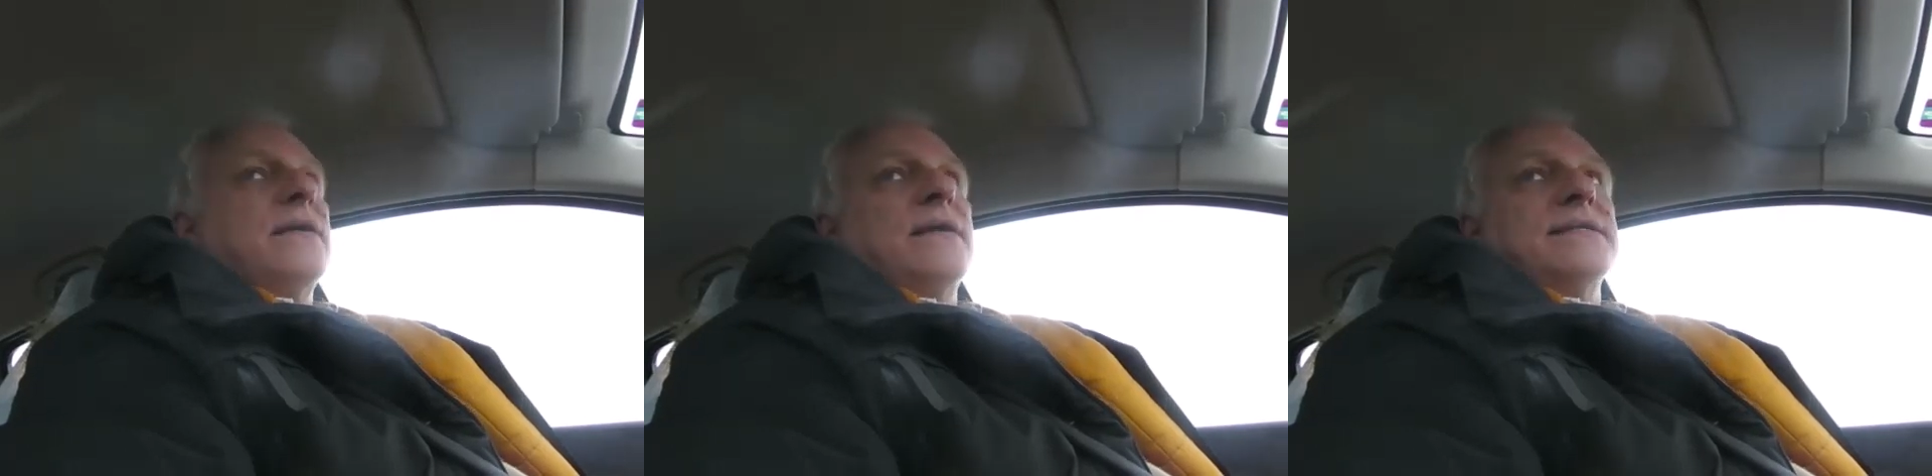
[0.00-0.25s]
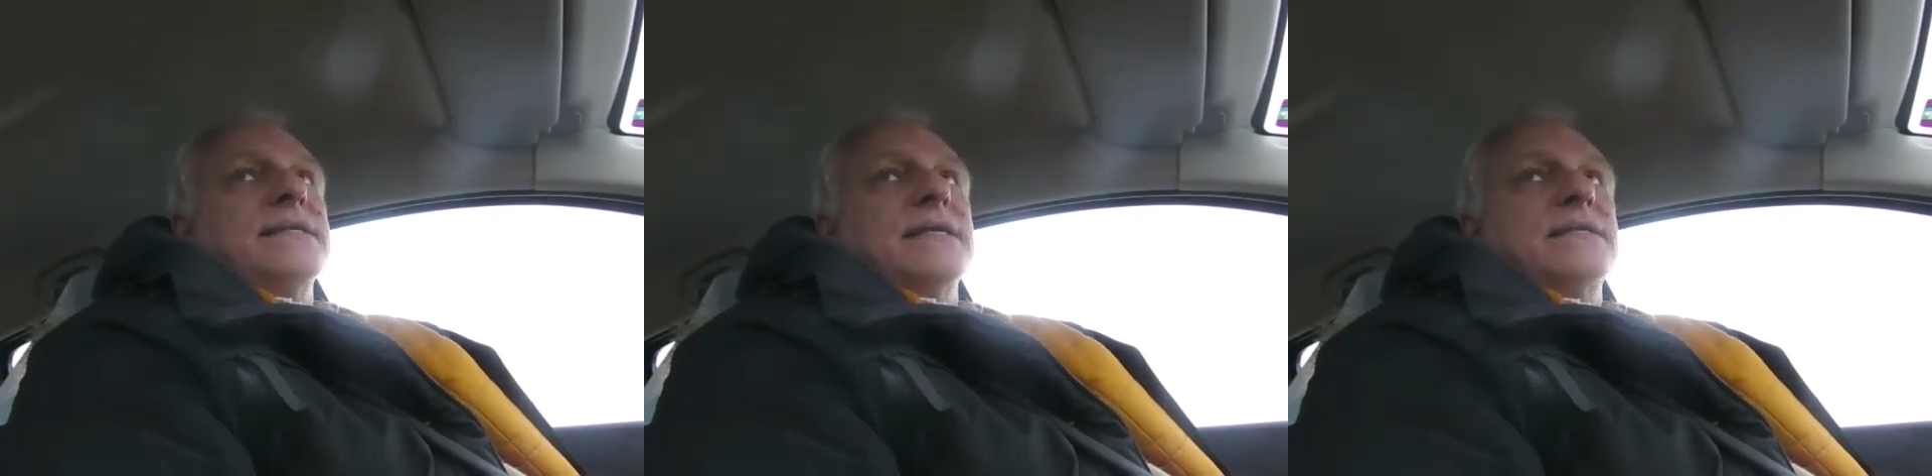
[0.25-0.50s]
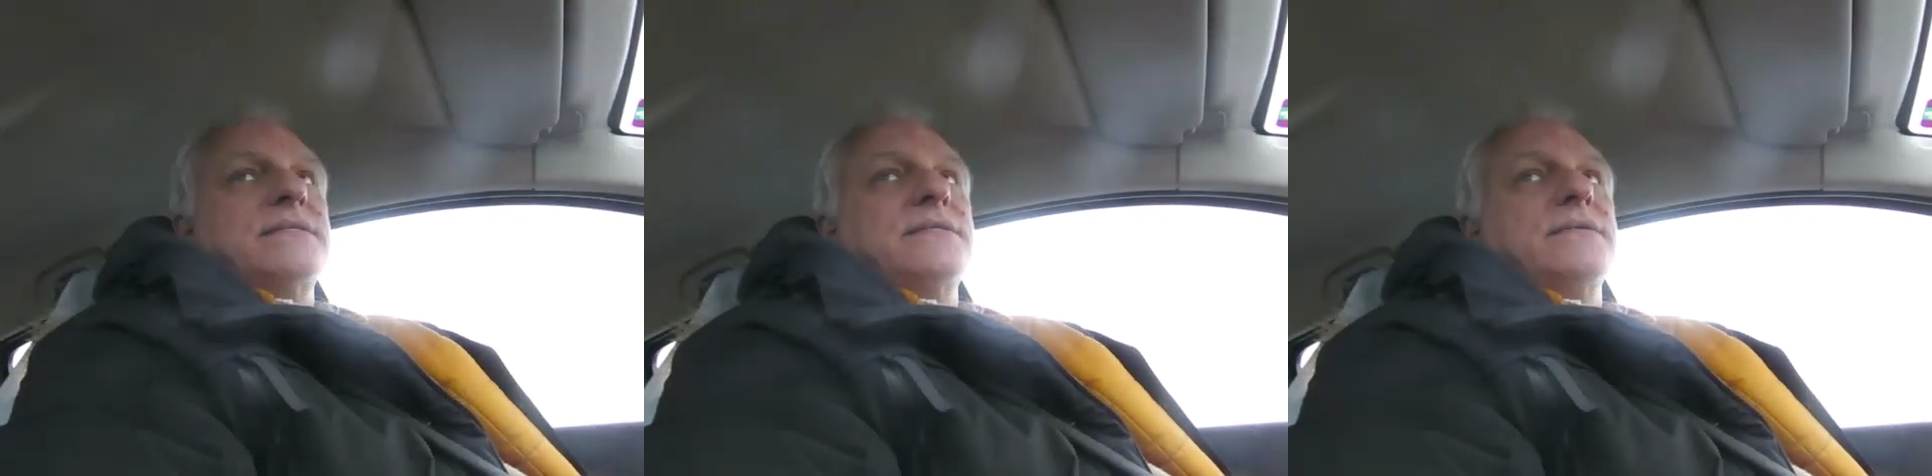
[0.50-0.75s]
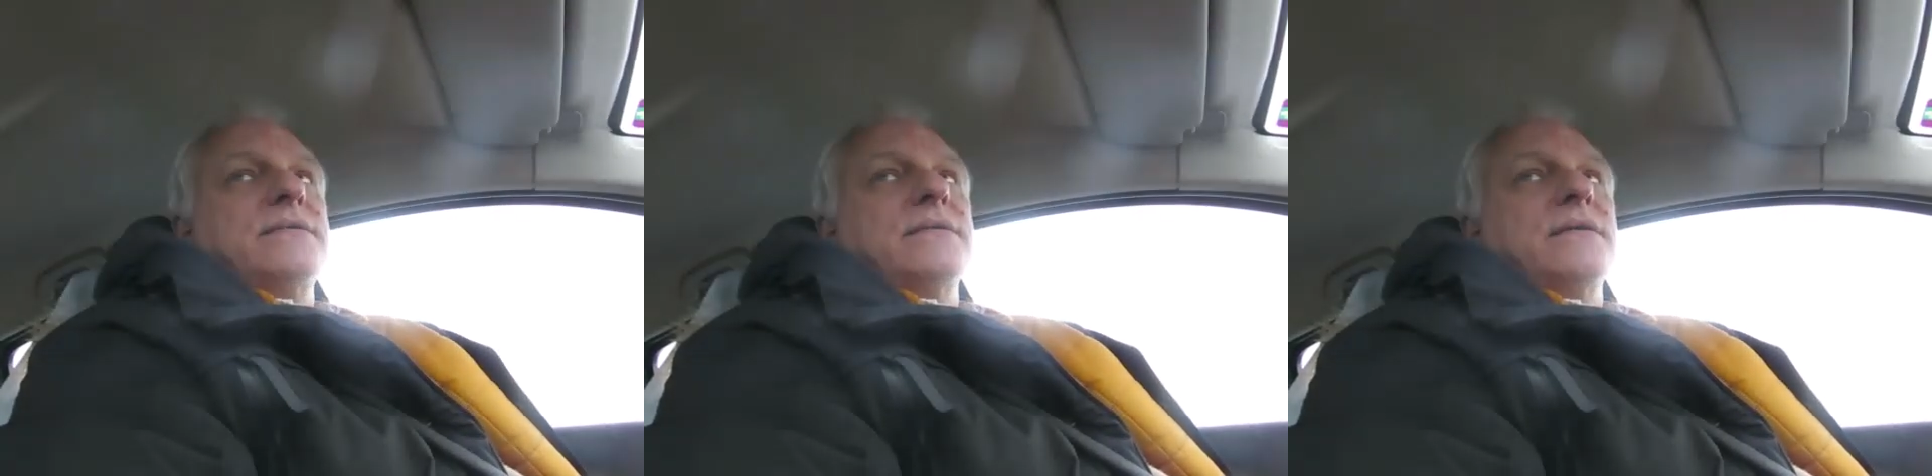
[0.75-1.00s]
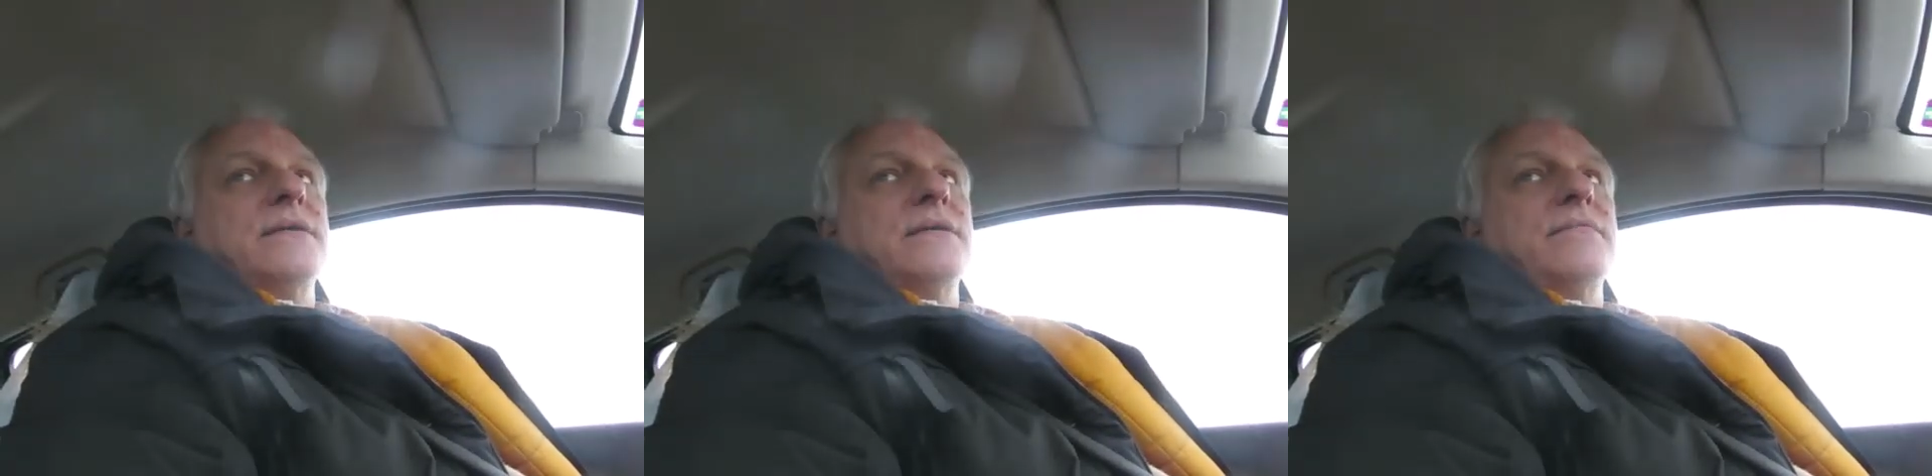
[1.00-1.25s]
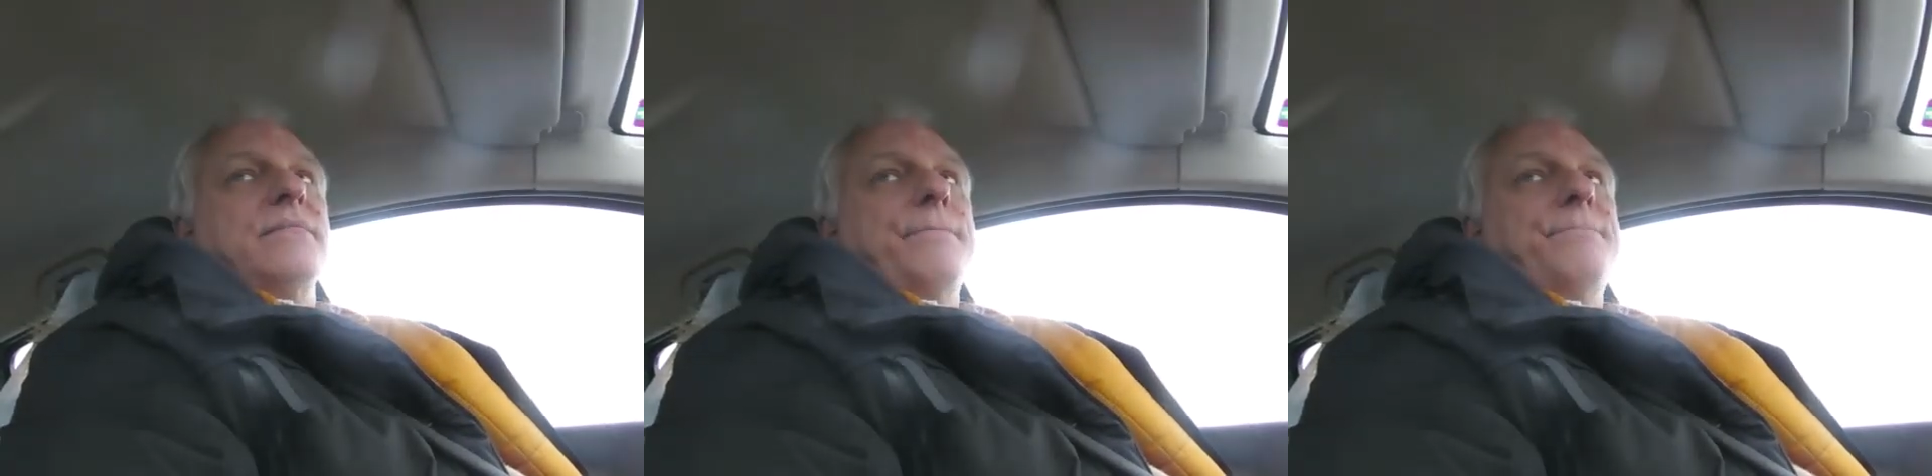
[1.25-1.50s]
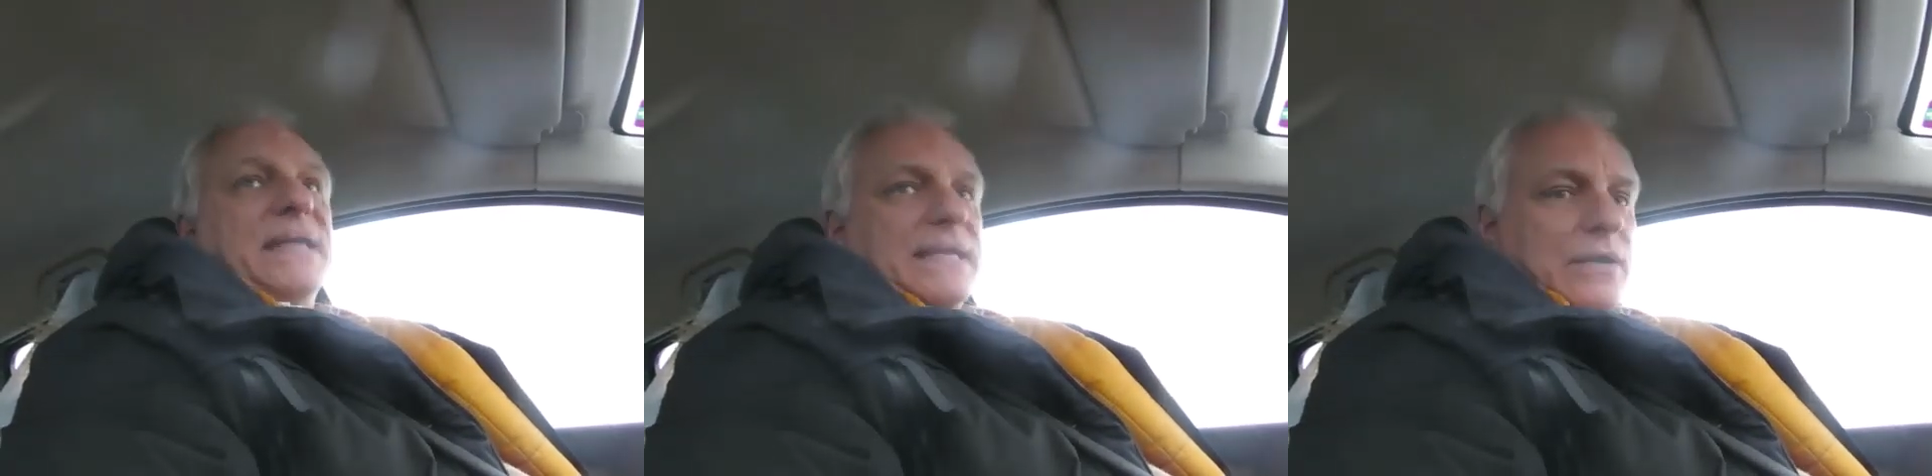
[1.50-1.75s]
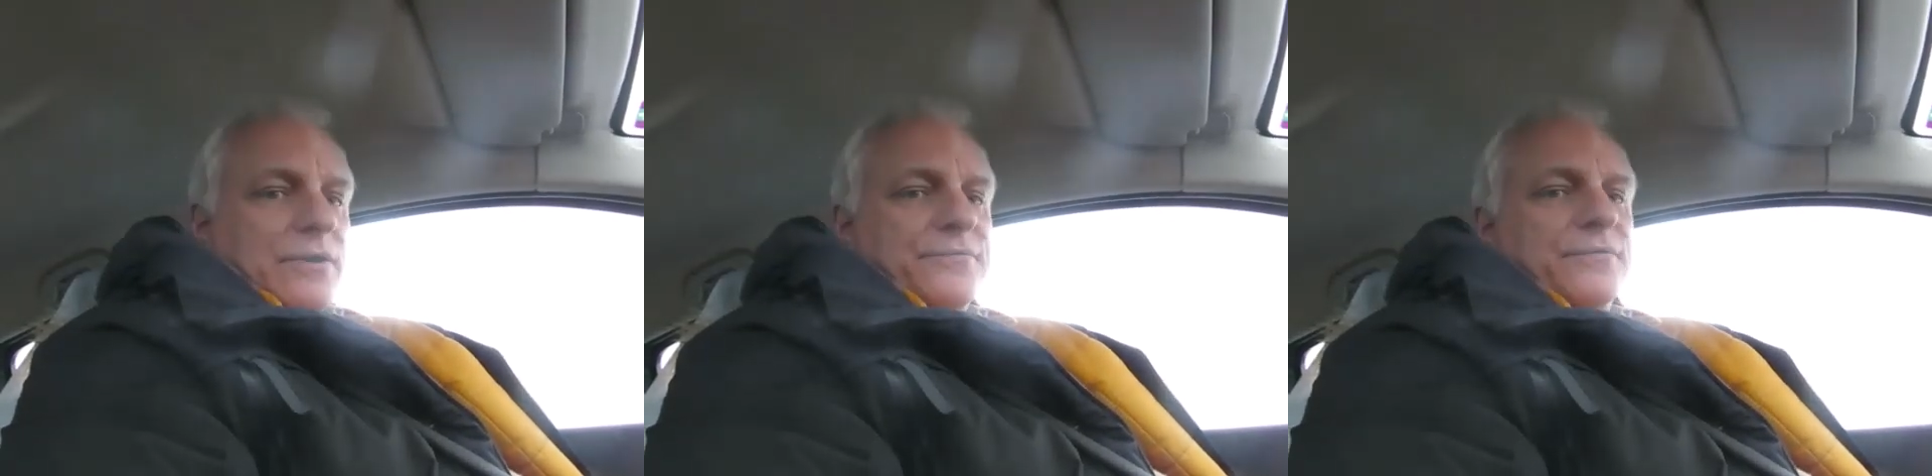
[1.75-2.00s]
context? Uh, be
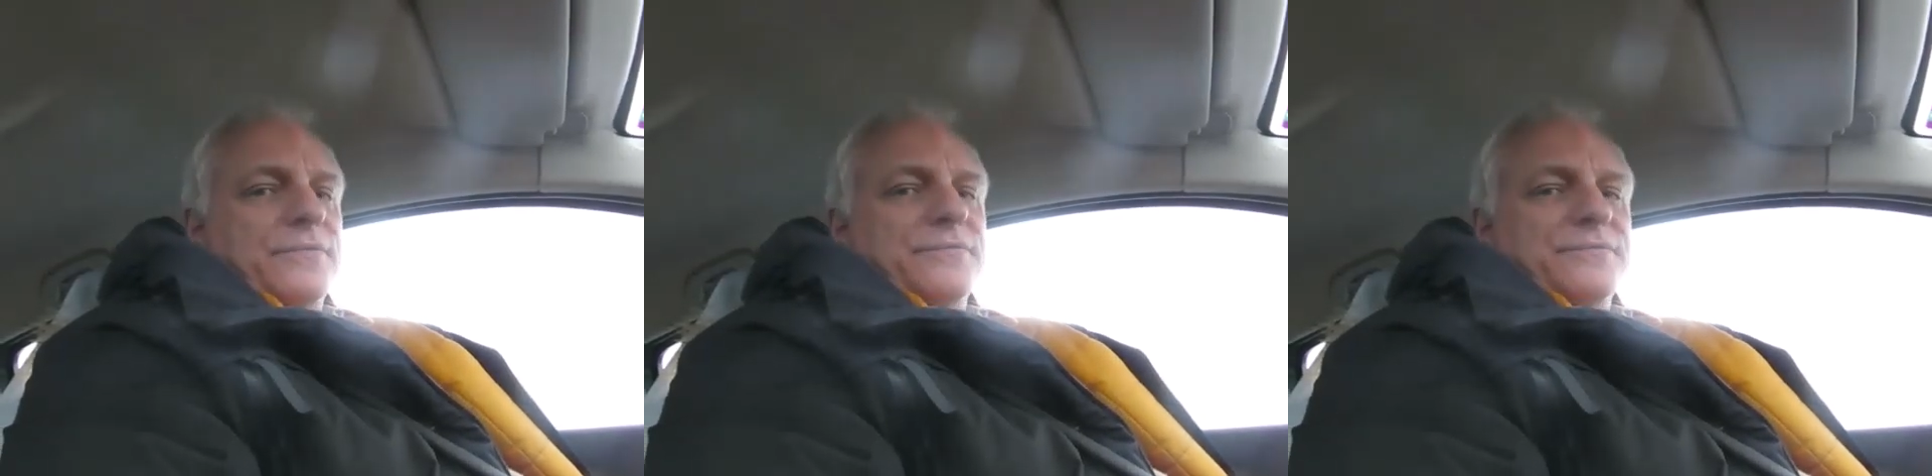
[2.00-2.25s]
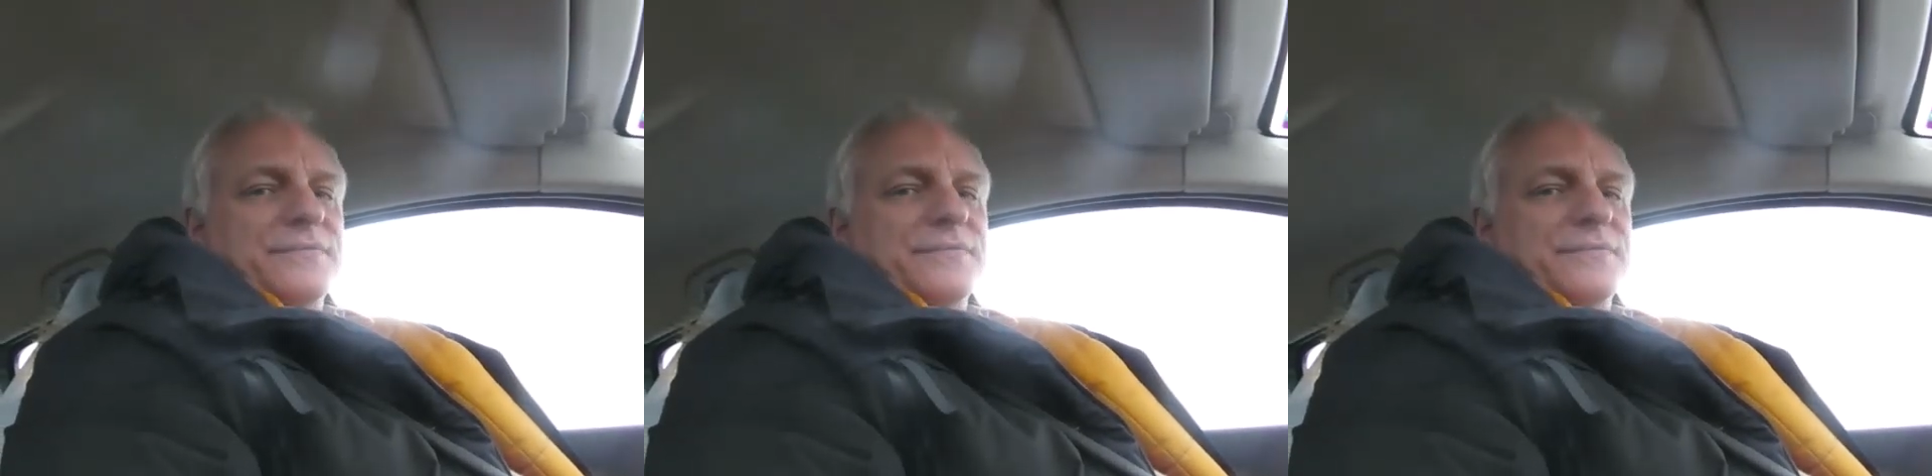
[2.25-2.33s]
careful.